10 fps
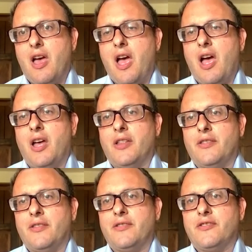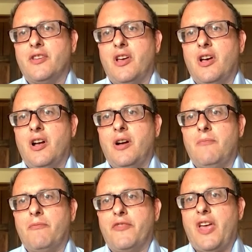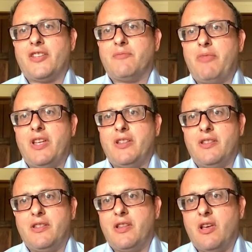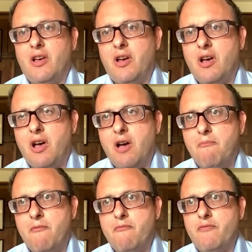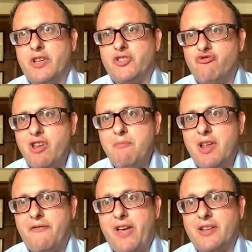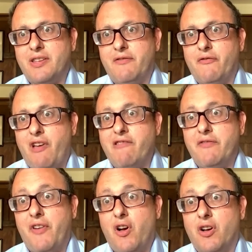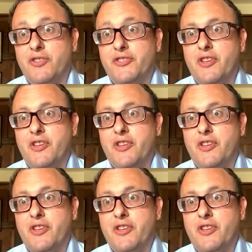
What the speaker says: And that's been extremely effective and very fast.